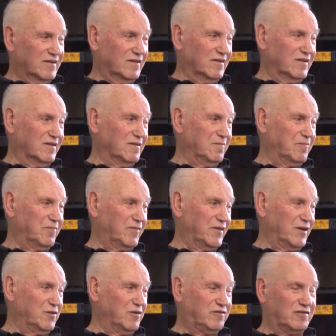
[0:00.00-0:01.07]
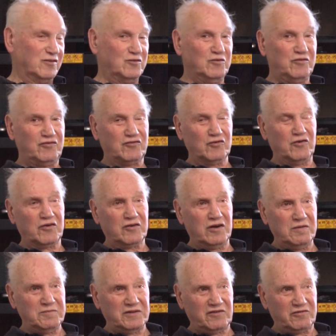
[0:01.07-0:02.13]
They used to do
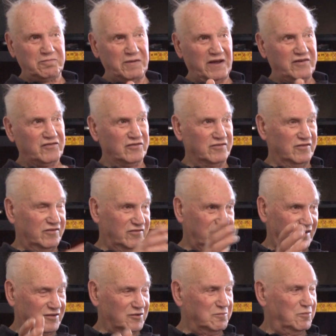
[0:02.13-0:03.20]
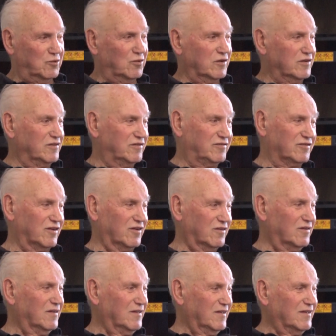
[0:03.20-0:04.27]
short-arm inspections on the boys,
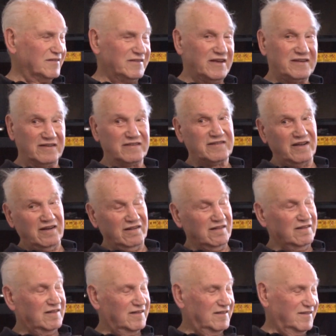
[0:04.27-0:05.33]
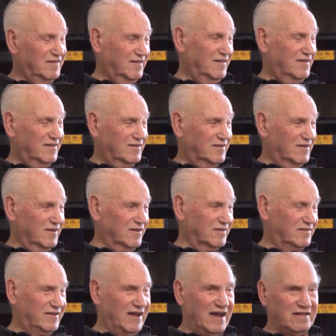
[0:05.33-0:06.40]
so they could tell.
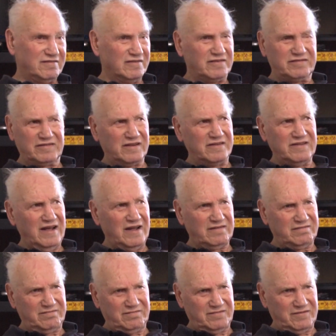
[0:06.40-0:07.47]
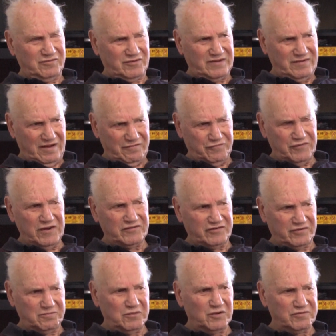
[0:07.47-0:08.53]
Catholics did not. French
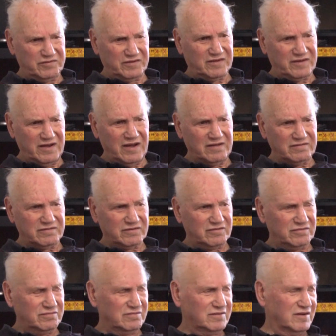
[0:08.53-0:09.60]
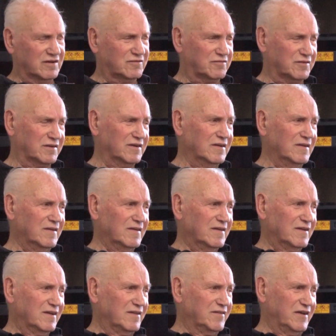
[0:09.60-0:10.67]
is mostly a Catholic country,
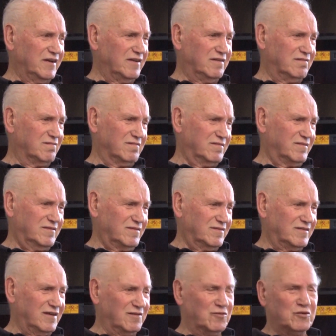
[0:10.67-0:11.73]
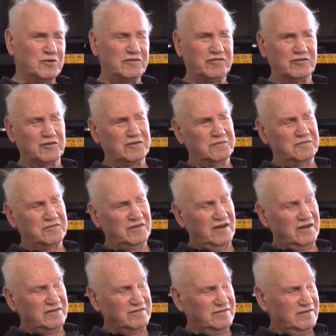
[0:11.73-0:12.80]
and they weren't
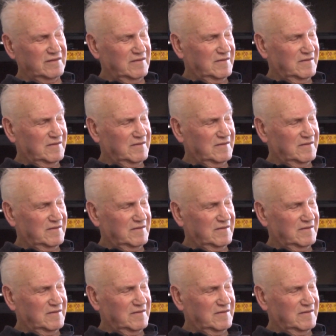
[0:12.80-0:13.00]
circumcised.